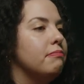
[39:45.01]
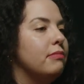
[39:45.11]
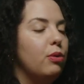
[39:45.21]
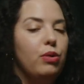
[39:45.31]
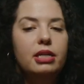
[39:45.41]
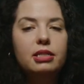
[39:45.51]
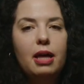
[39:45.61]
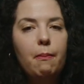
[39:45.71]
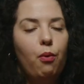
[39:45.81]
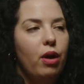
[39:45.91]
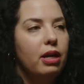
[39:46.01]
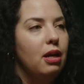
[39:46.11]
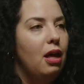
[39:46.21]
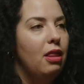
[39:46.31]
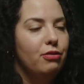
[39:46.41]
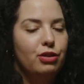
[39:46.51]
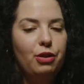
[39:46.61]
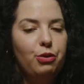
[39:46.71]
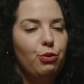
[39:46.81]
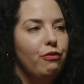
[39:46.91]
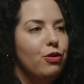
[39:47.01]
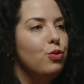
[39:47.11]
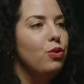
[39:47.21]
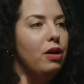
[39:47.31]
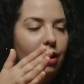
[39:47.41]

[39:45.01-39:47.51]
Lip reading: Then we get to that point. There's another review.